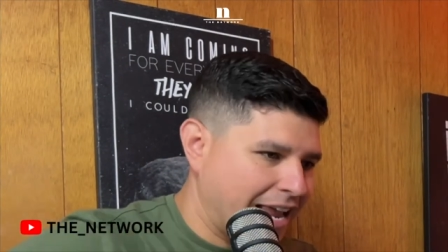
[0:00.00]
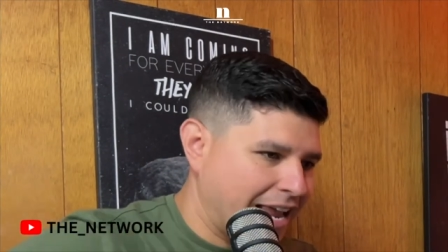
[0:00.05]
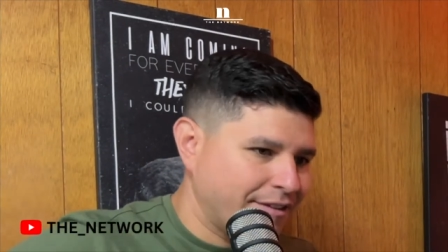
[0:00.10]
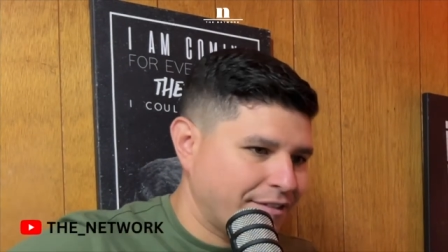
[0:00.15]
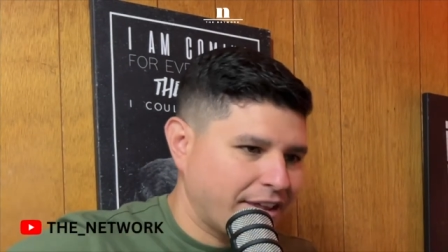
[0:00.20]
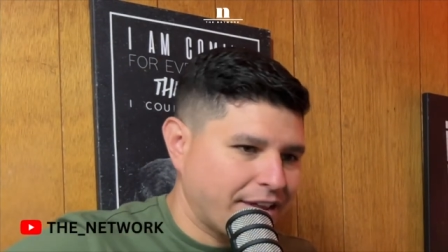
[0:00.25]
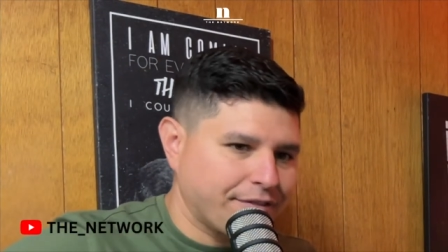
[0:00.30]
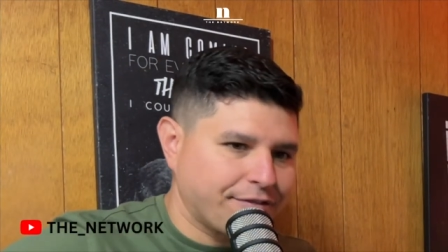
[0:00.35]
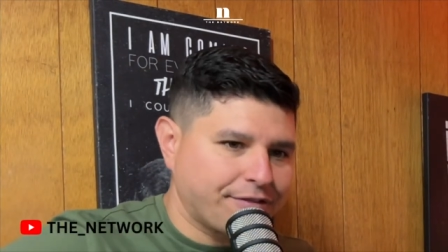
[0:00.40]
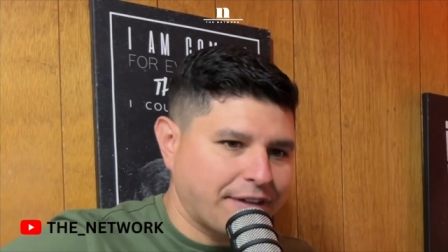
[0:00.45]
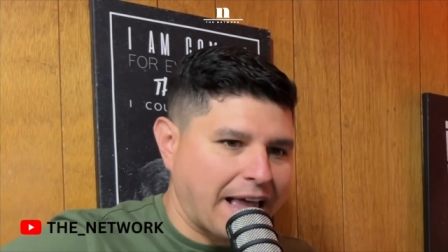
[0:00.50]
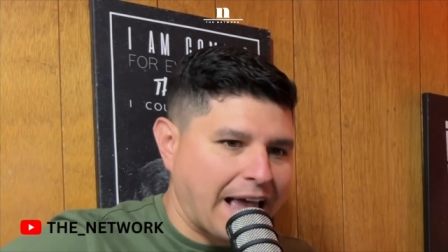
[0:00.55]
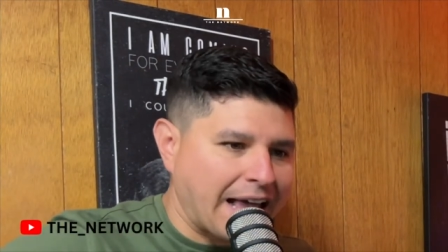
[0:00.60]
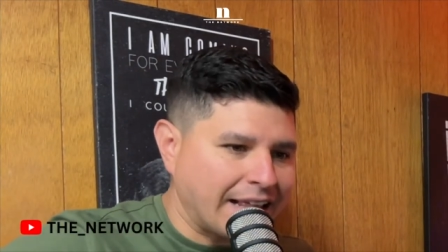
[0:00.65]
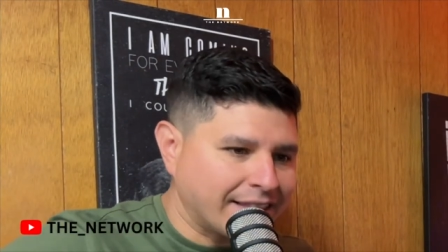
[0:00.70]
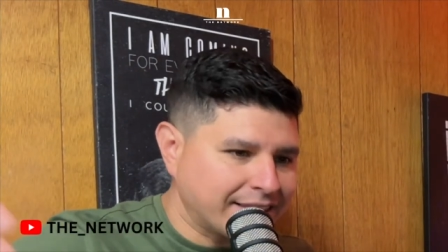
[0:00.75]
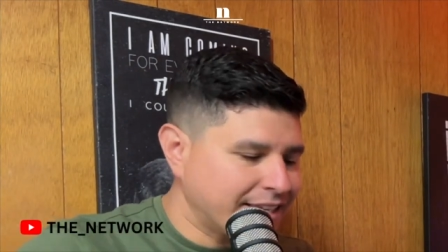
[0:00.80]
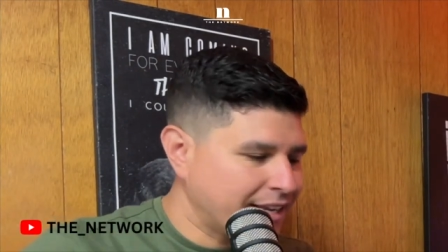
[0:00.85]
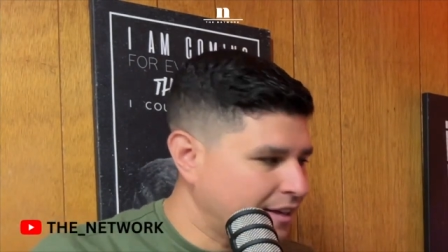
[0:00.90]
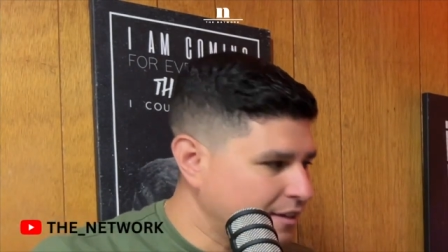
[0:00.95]
And if
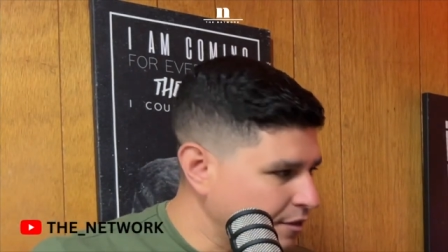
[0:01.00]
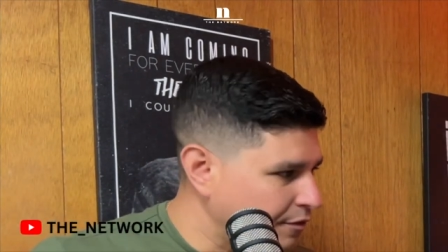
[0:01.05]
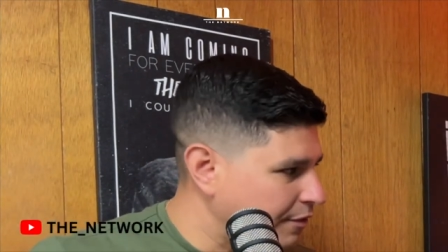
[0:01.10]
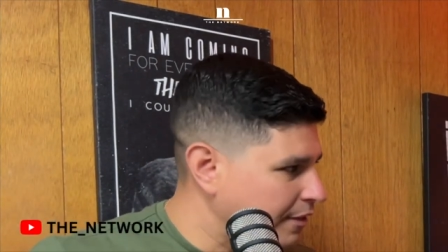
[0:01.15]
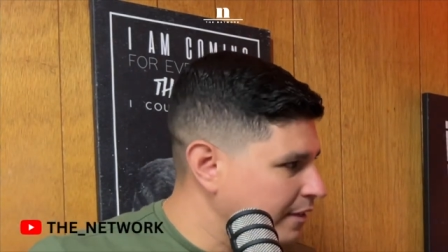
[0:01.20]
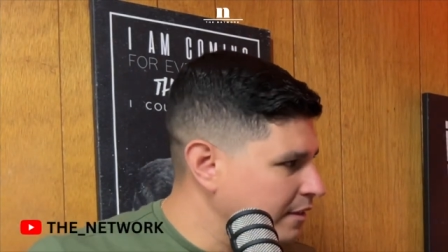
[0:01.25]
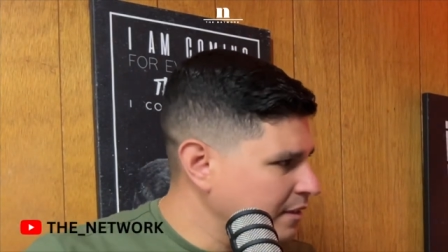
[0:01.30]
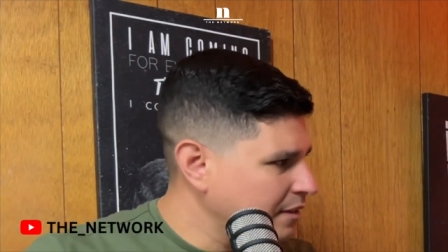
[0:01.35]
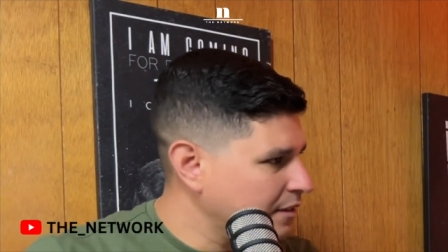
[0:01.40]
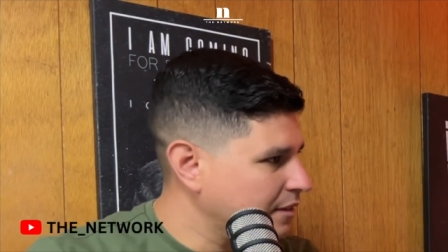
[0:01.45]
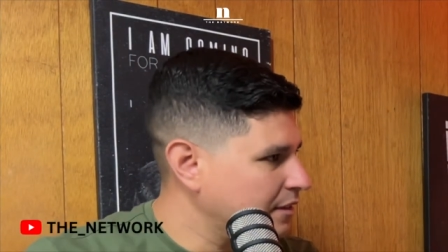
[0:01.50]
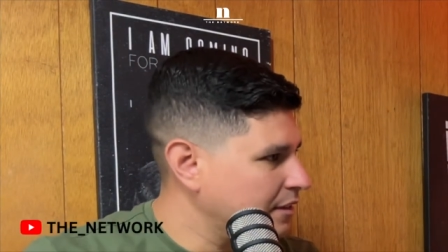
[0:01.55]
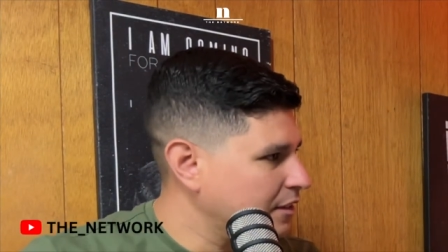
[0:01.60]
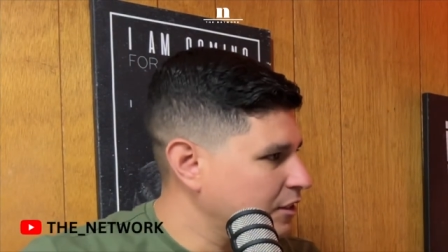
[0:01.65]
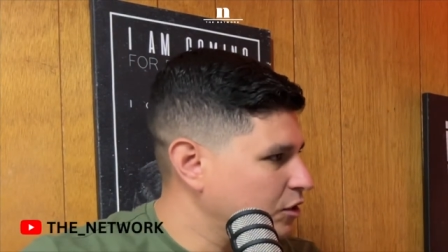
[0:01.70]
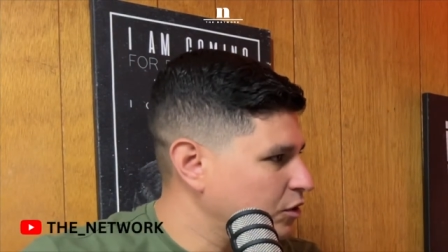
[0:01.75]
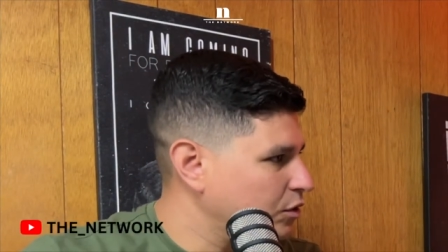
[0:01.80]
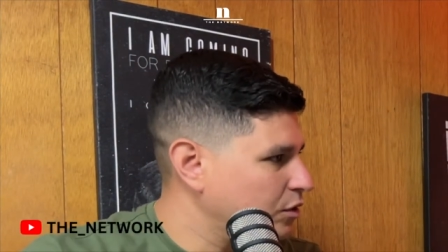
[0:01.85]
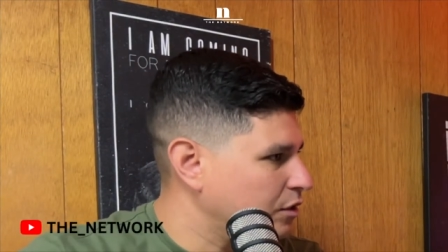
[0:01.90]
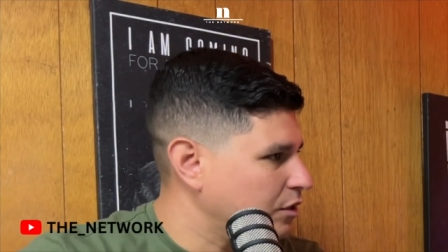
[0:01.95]
at the end of it,
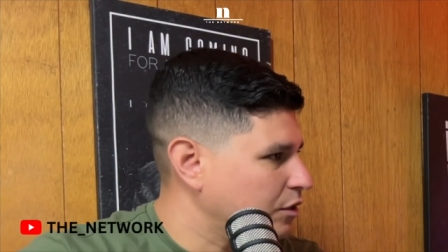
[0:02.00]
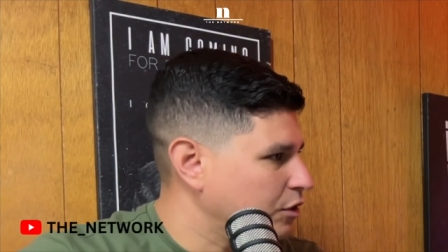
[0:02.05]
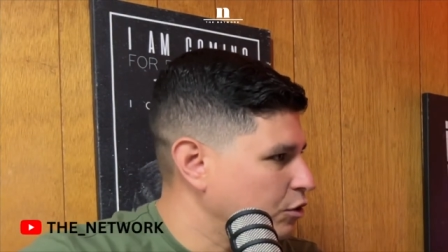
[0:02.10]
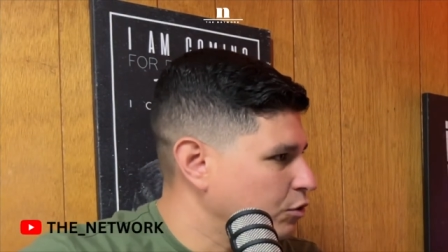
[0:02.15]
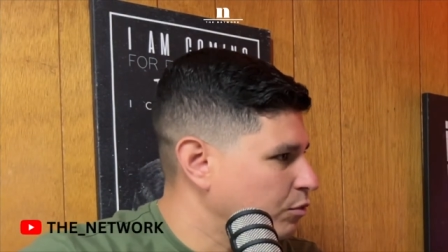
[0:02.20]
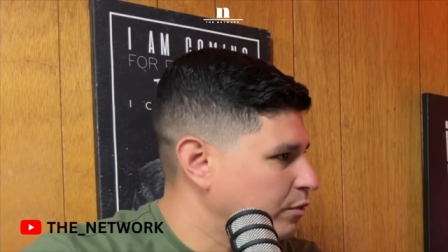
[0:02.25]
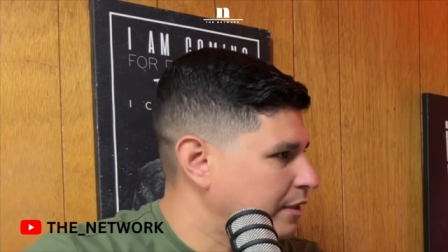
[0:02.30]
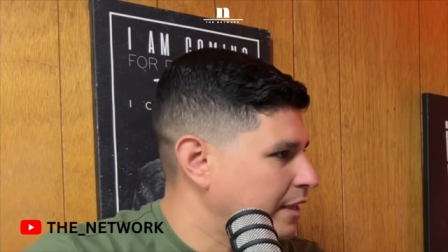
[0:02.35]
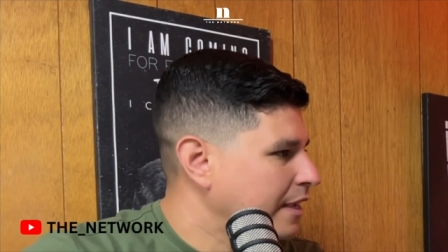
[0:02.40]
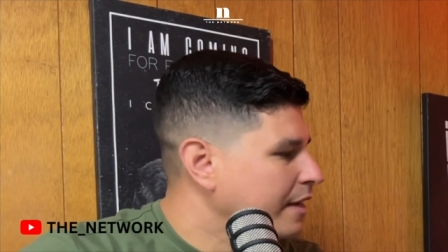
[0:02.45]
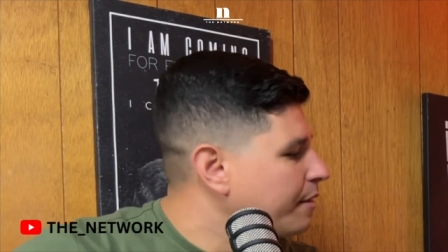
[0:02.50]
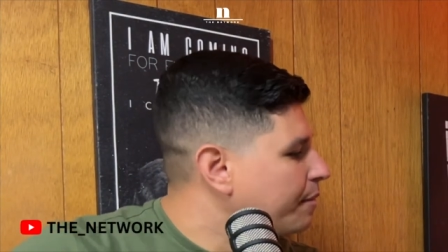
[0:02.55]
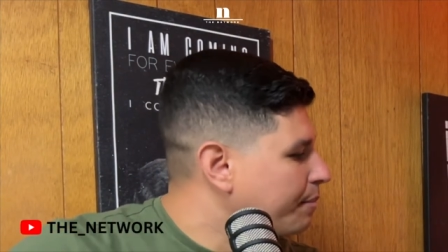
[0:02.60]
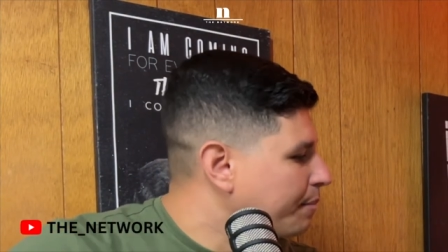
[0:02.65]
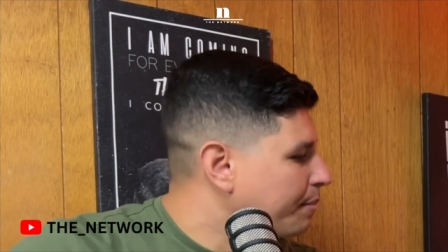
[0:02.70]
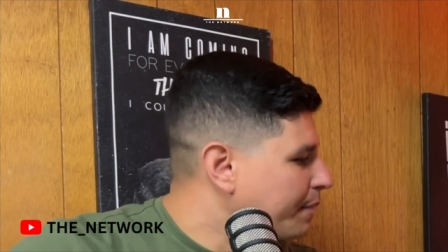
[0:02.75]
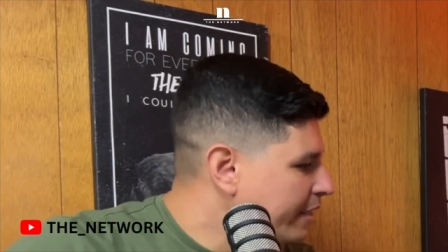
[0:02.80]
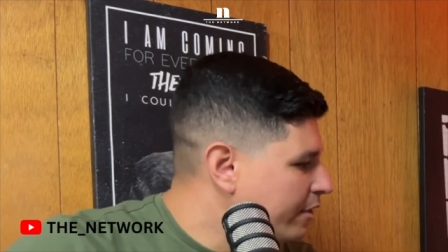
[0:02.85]
you didn't meet